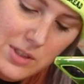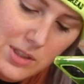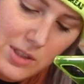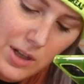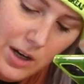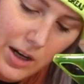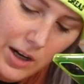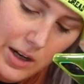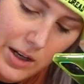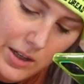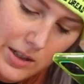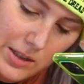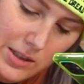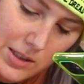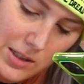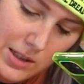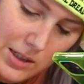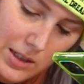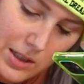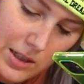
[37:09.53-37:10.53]

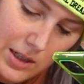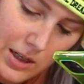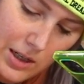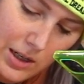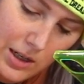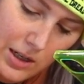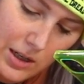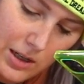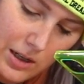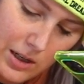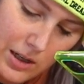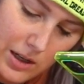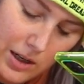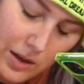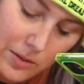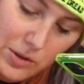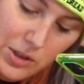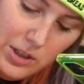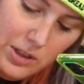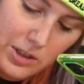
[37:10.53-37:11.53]
stars,
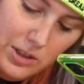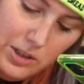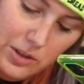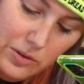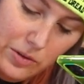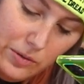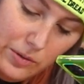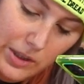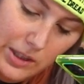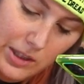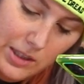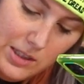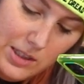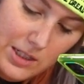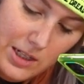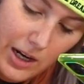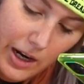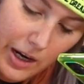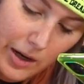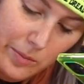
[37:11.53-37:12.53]
I'm just going to do 3 this
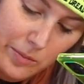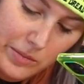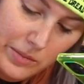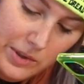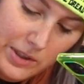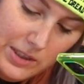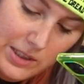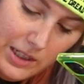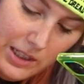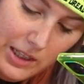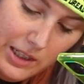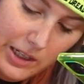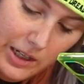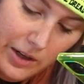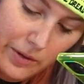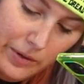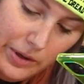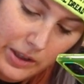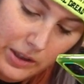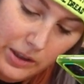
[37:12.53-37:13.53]
time because I think
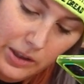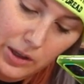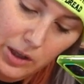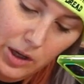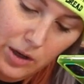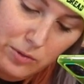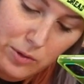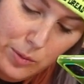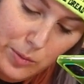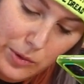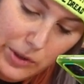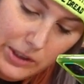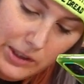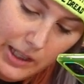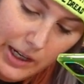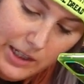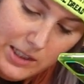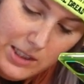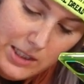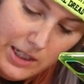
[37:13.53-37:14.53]
I went a little overboard
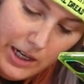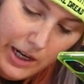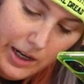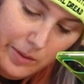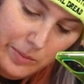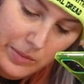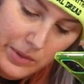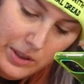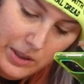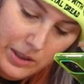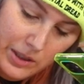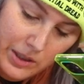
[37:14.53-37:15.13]
last time.